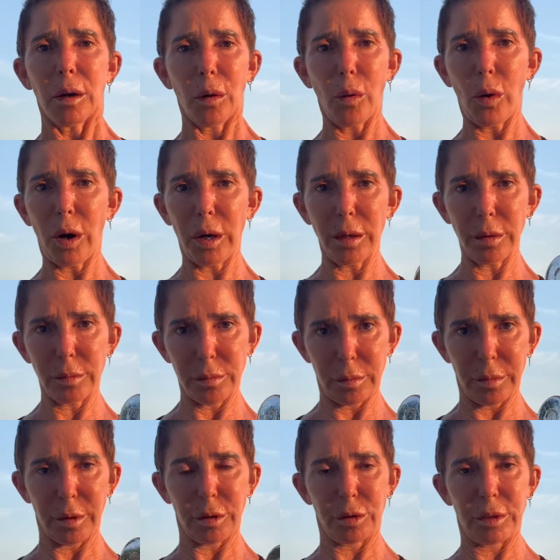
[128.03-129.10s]
or
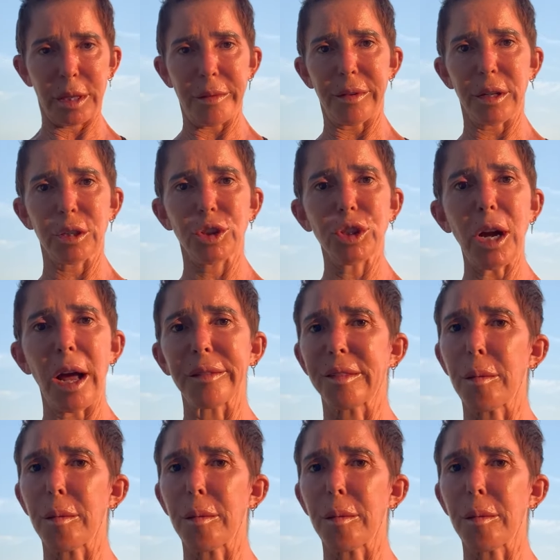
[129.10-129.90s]
give it a shot.